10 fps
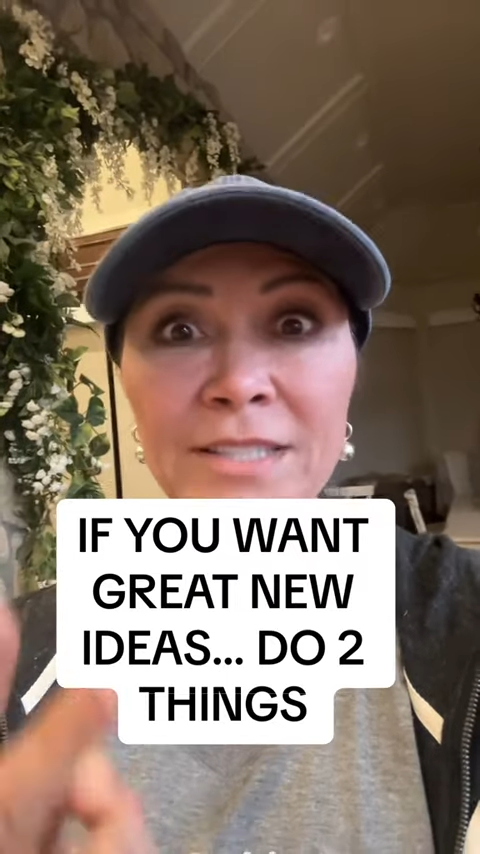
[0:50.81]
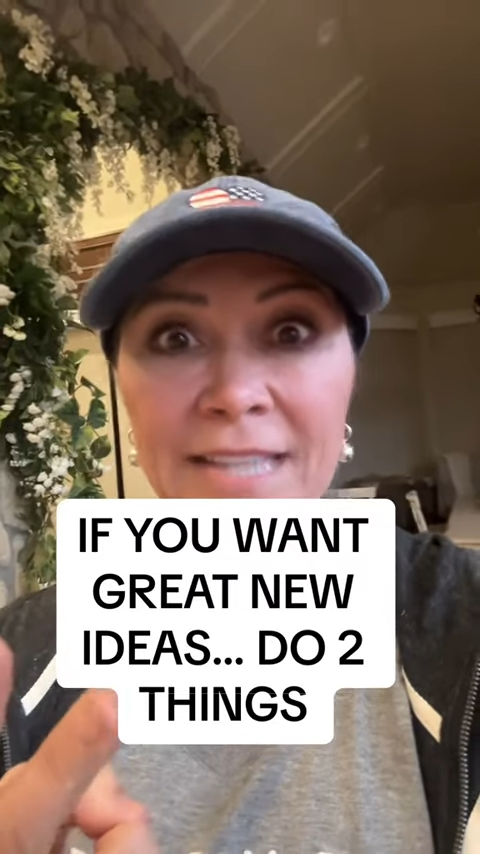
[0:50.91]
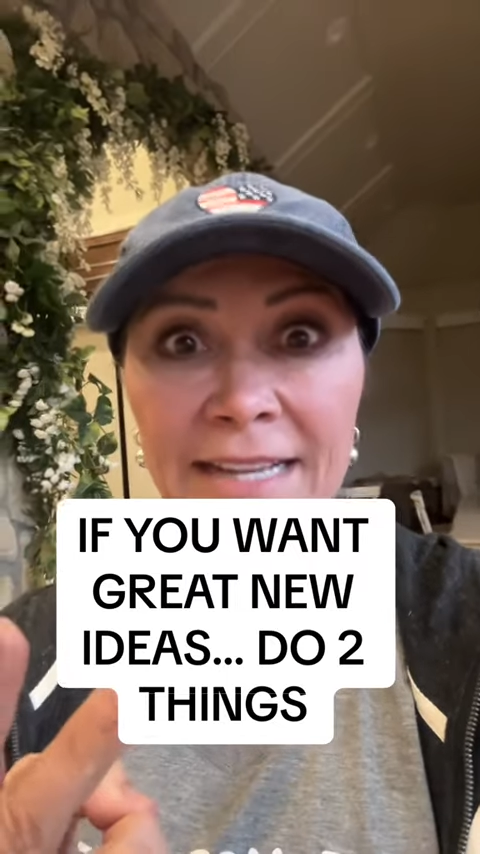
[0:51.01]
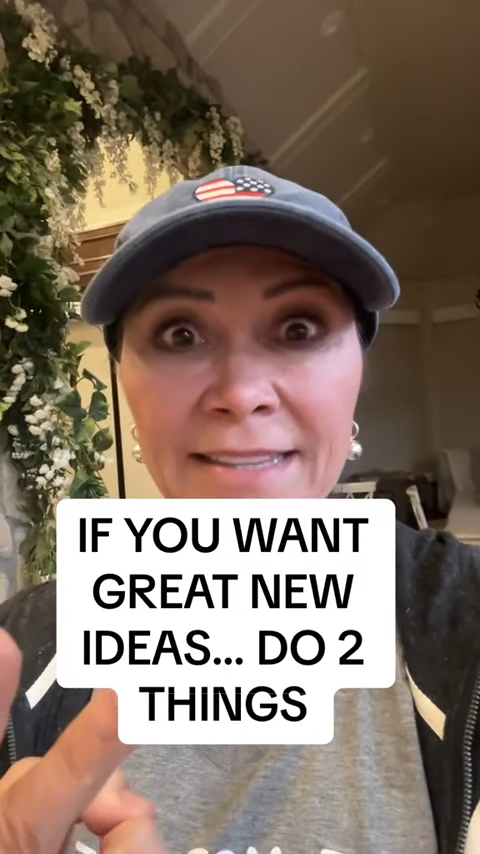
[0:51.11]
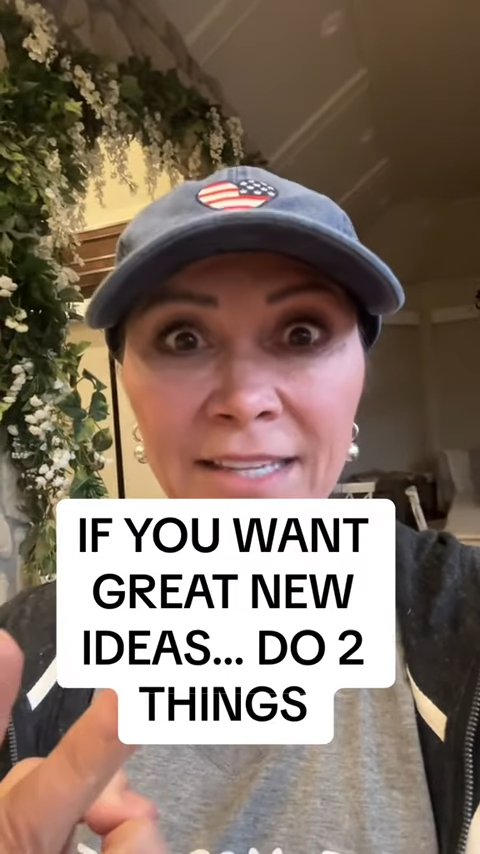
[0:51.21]

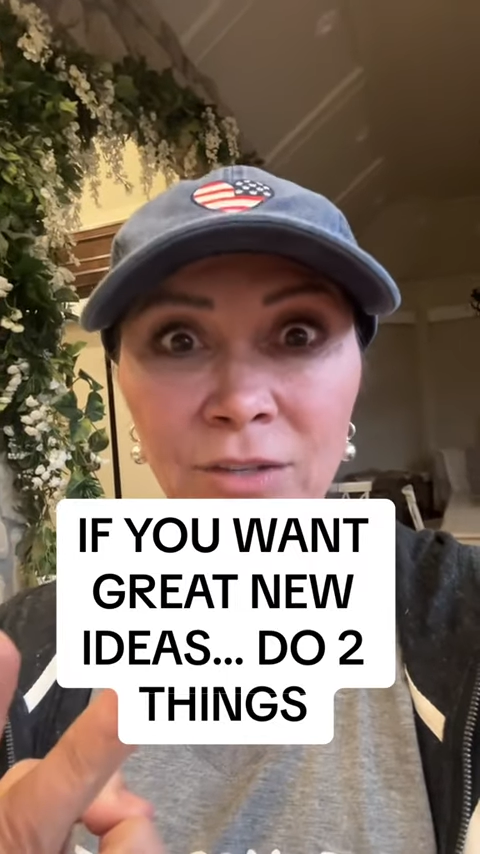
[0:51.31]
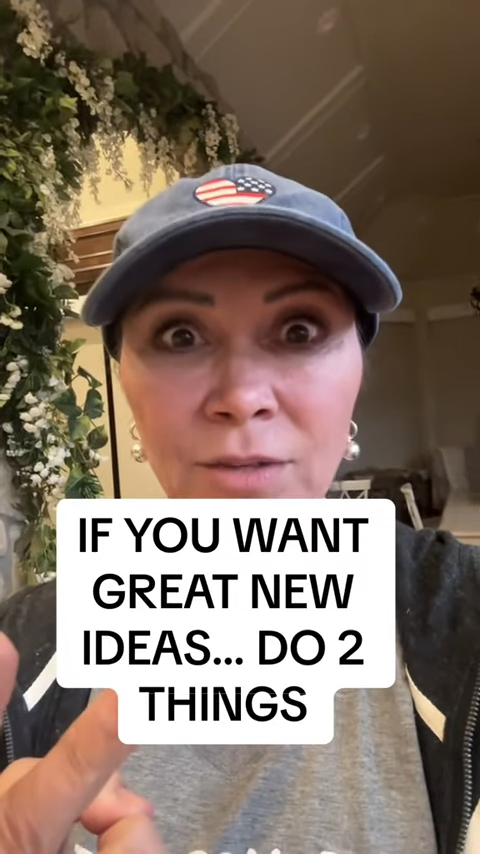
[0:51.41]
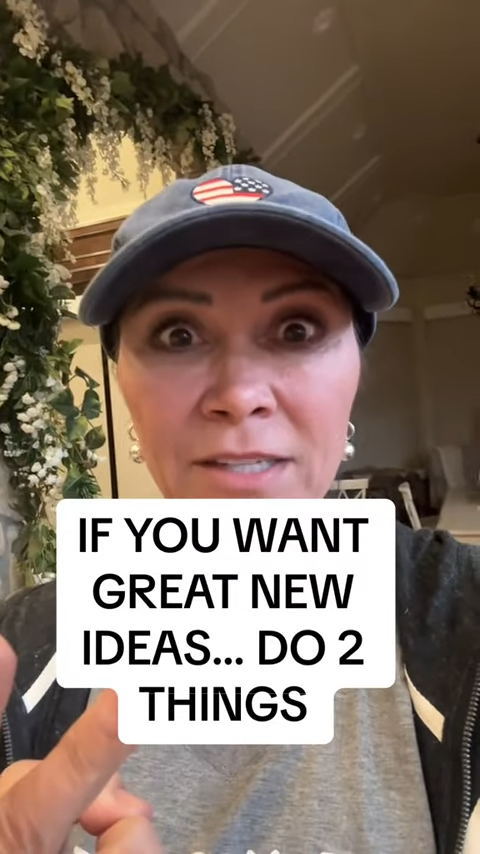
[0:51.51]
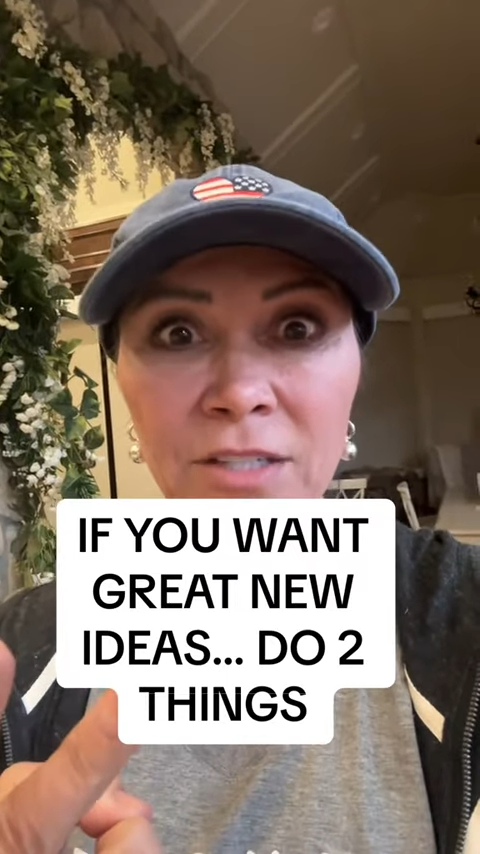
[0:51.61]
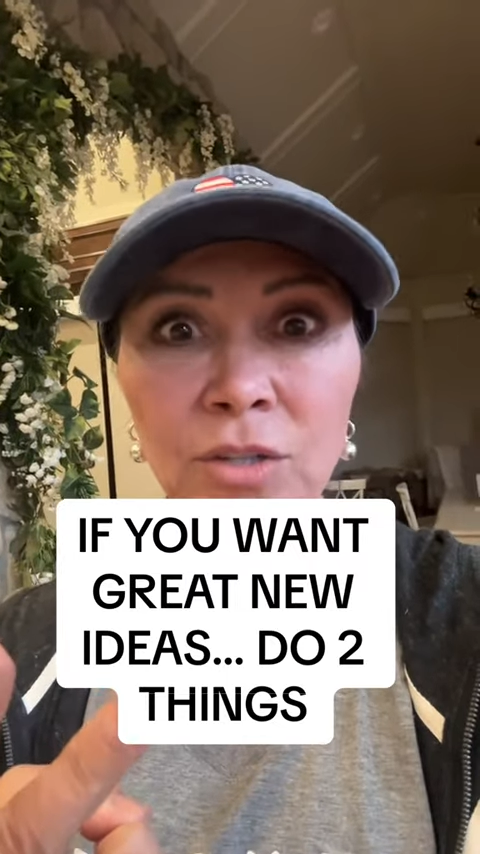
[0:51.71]
second thing you
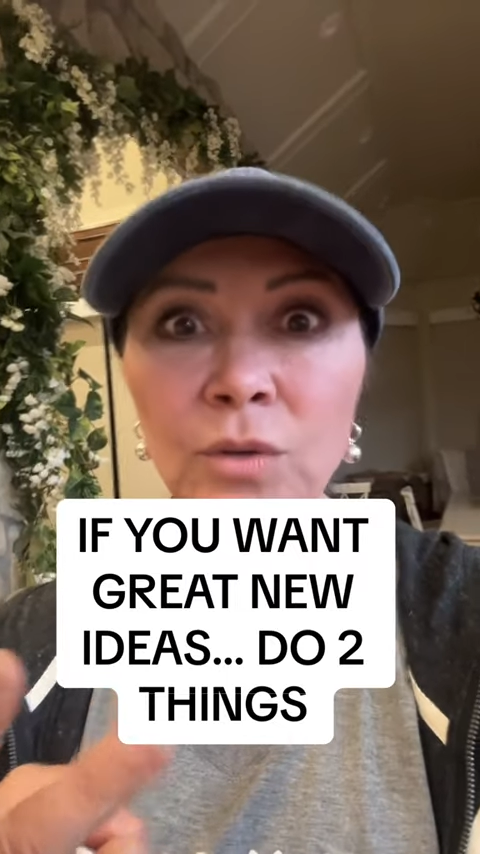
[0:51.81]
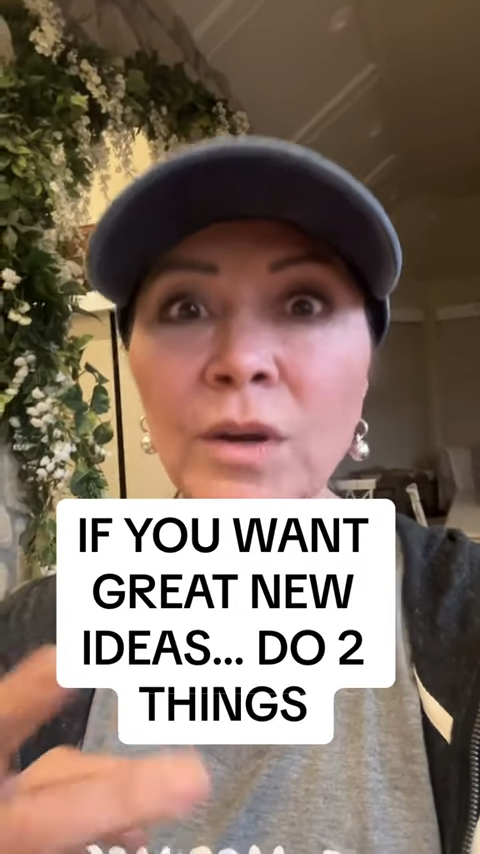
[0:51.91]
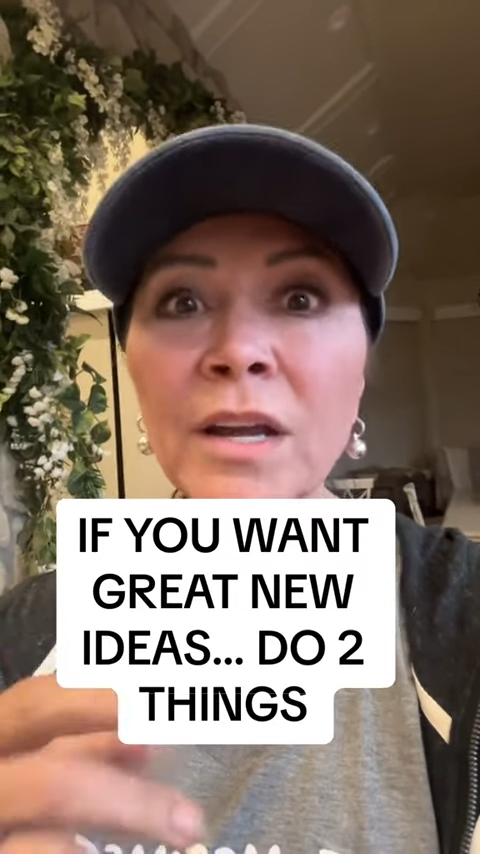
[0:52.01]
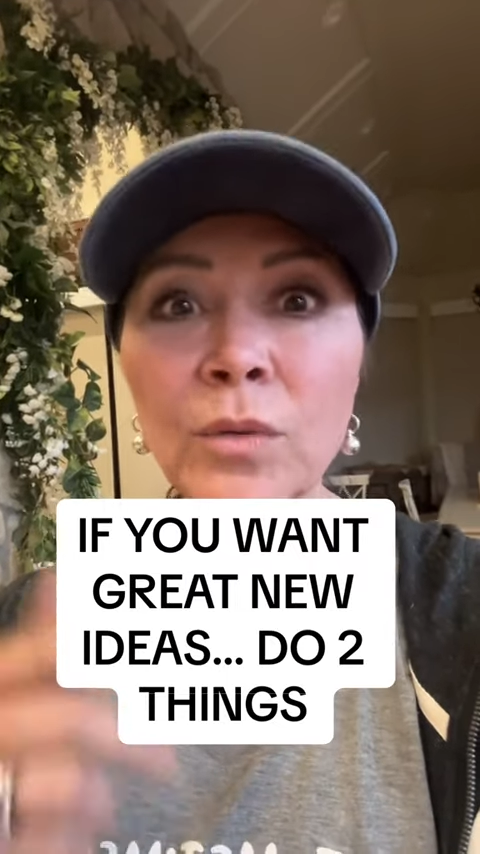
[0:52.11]
need to do,